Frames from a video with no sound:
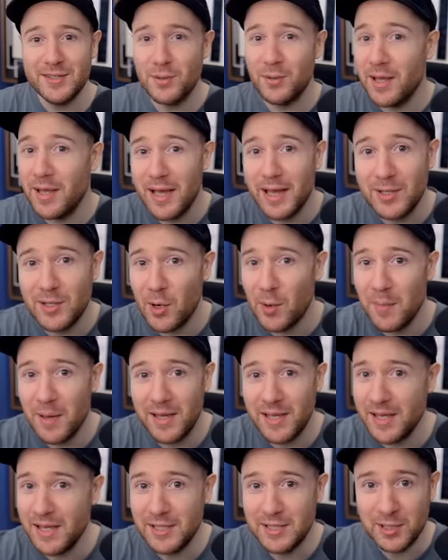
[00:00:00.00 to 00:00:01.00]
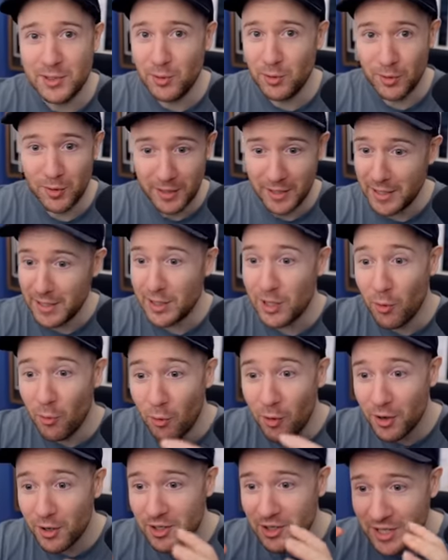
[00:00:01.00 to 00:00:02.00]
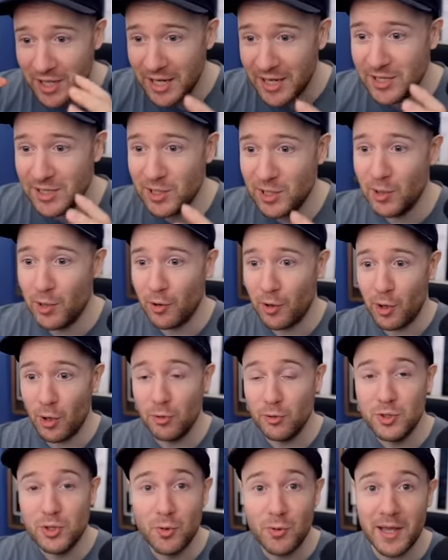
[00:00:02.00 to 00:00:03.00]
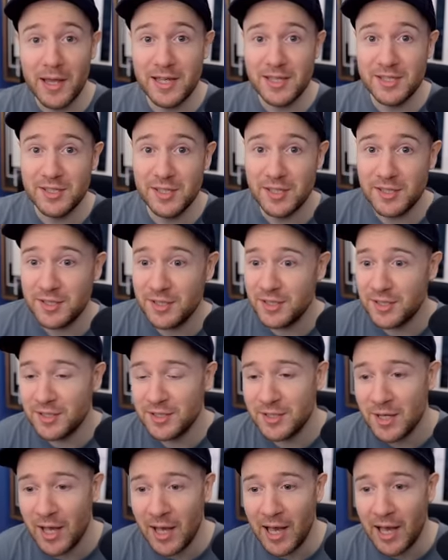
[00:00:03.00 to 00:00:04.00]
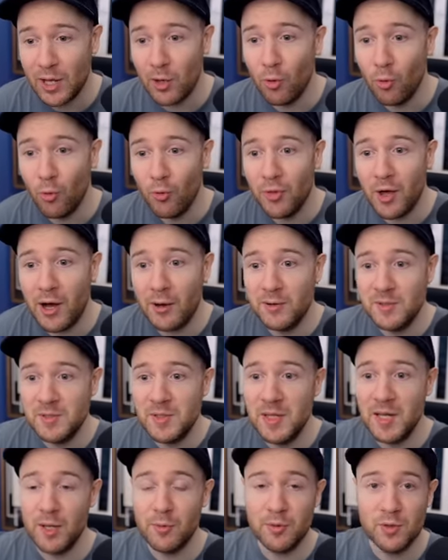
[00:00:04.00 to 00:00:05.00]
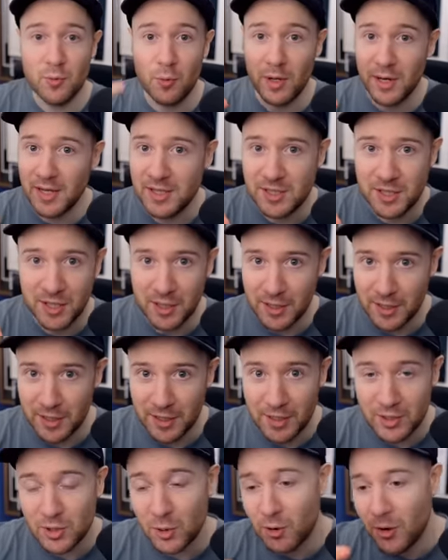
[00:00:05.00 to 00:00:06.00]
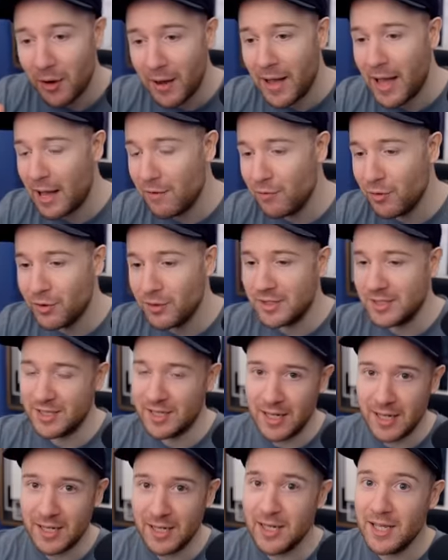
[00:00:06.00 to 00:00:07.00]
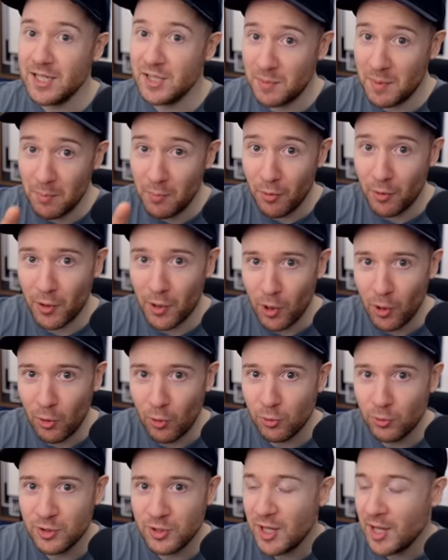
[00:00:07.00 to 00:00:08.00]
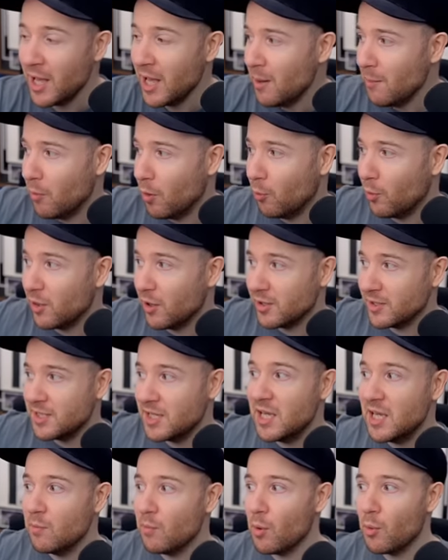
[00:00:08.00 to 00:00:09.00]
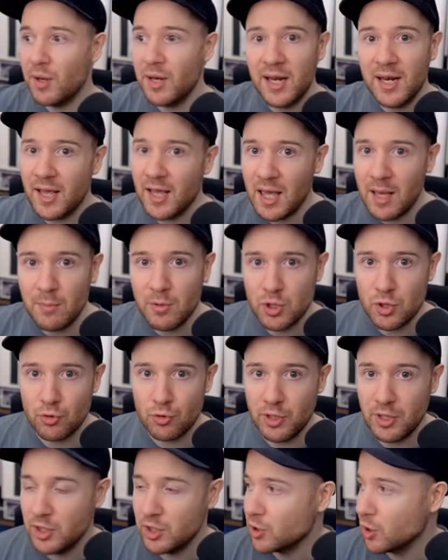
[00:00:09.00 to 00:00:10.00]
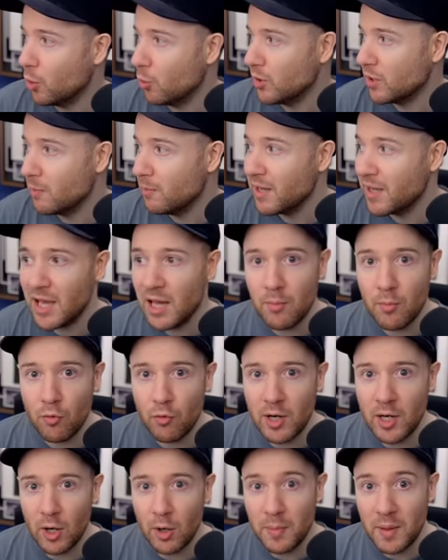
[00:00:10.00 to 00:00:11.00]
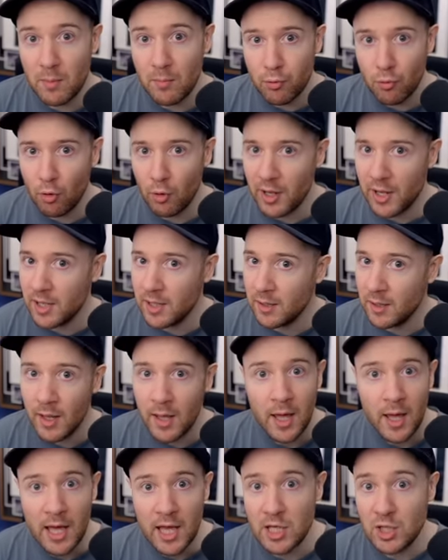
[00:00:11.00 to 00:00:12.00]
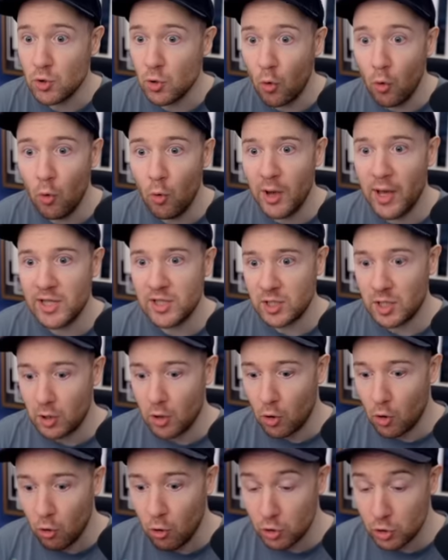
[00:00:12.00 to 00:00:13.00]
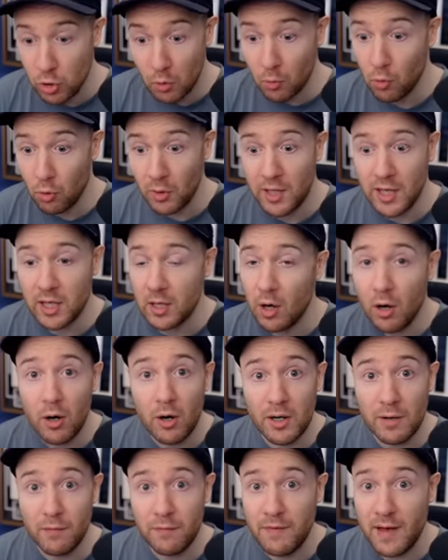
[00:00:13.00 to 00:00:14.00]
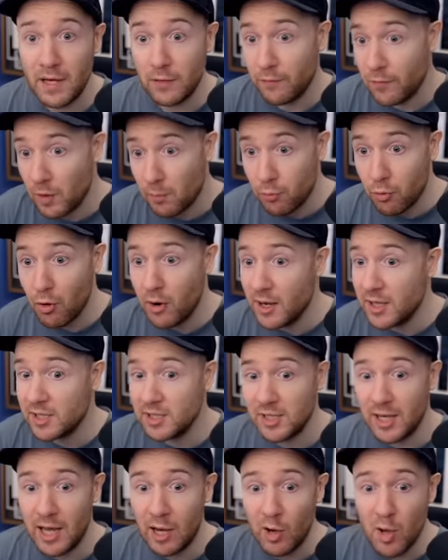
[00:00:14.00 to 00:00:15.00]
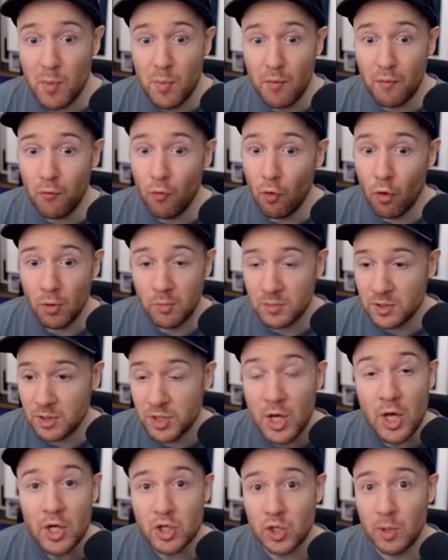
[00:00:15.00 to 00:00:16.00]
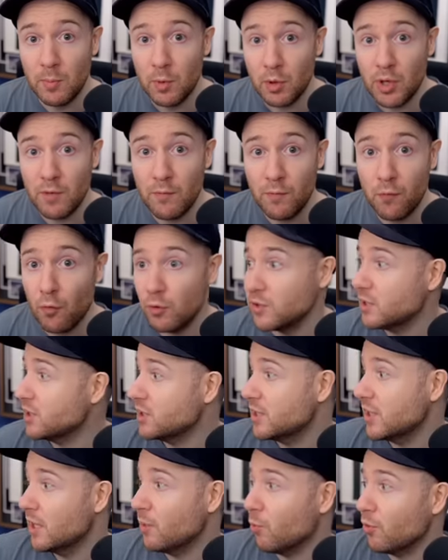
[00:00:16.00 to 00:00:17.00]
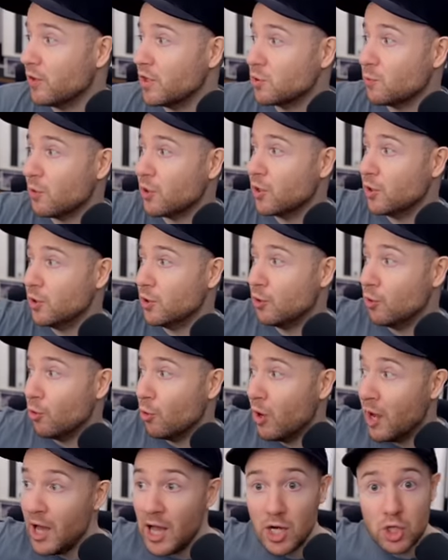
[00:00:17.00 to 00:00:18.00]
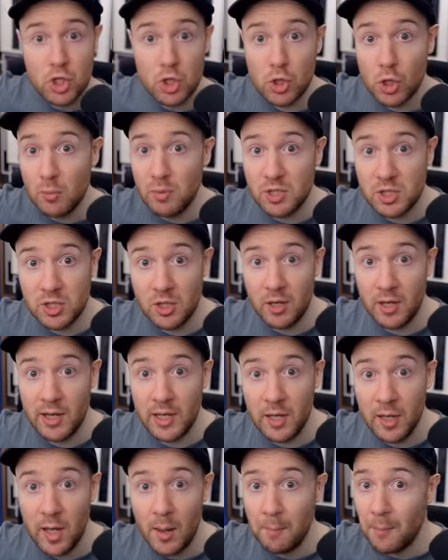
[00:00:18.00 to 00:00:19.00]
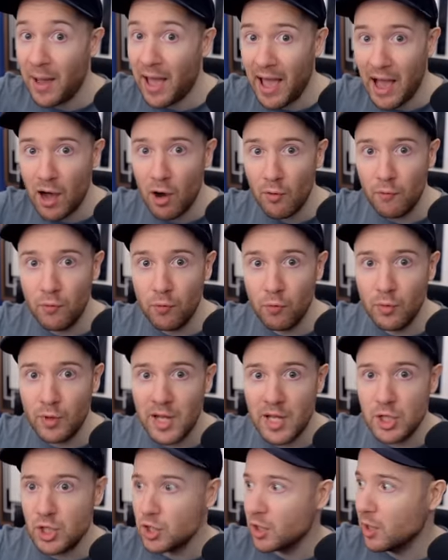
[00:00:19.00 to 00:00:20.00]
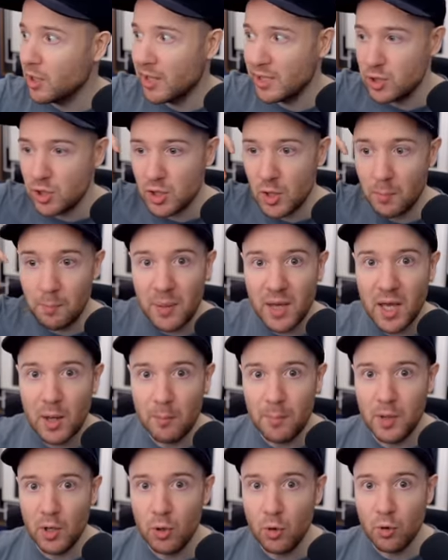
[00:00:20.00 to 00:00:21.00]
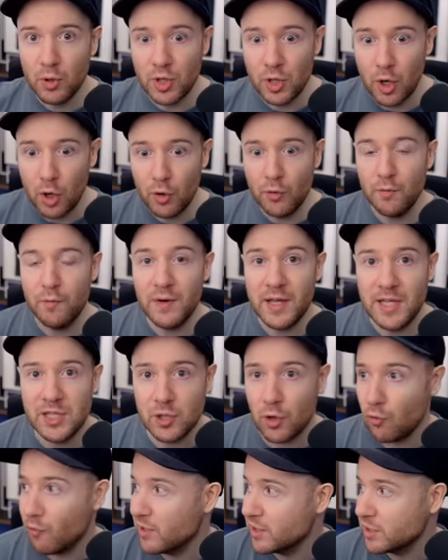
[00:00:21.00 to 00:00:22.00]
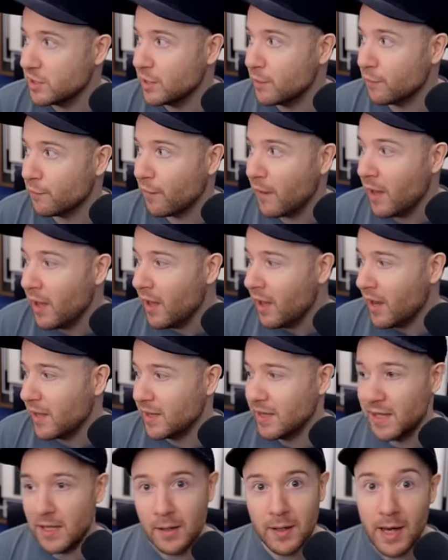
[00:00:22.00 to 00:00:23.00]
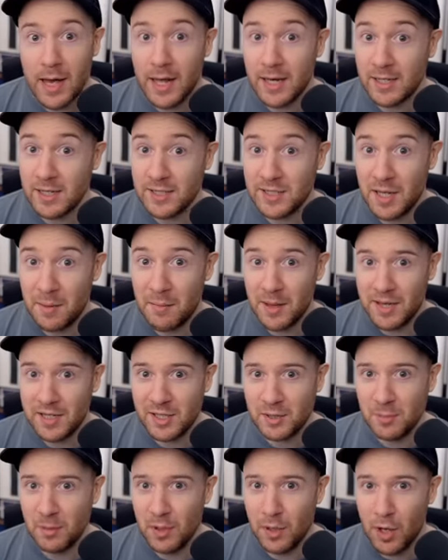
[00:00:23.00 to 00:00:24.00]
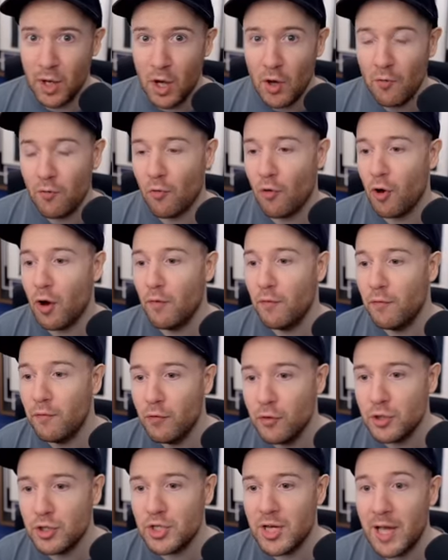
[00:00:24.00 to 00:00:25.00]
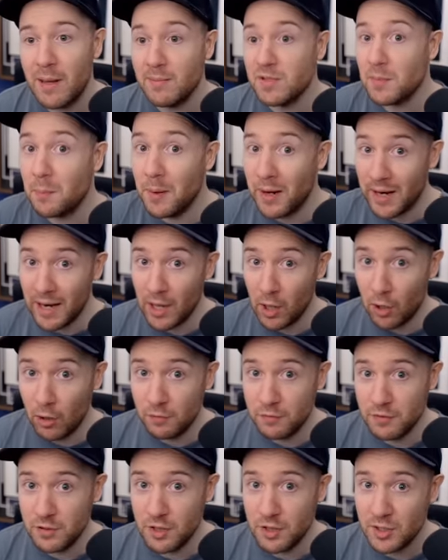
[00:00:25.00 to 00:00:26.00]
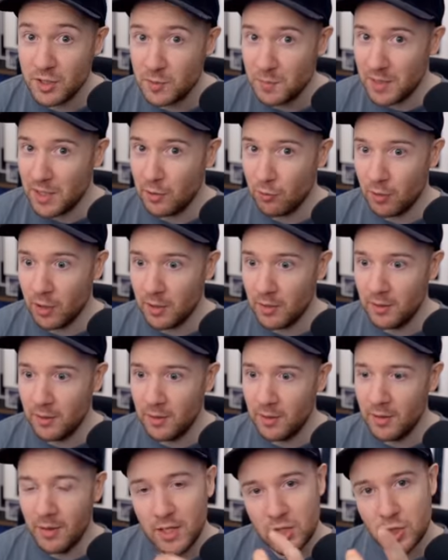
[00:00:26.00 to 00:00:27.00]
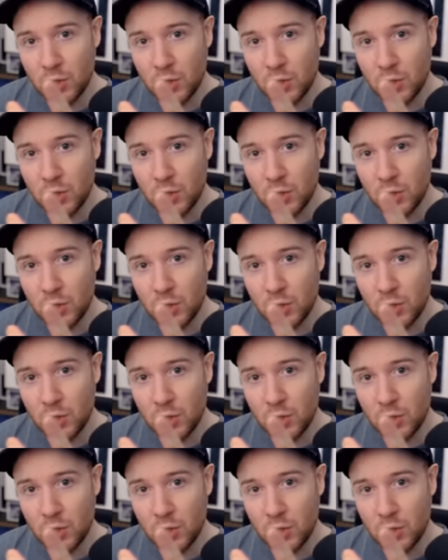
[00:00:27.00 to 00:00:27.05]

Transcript: So EA don't make it easy, do they? The worst case scenario, 286s, and all that I was needing was 188. So Kai Havertz, sadly, has been put on hold. But with our team, we were needing chemistry. So with the Mikel Merino being brought in, he's always like a top quality card, in fact, for the price and how he performs. So I'm looking forward to seeing what this one can do. Szoboszlai, powerful nature, like just a bigger build, and hopefully he's aggressive. And then Allan Saint-Maxima for our Foot Champs playoffs speedrun. Let's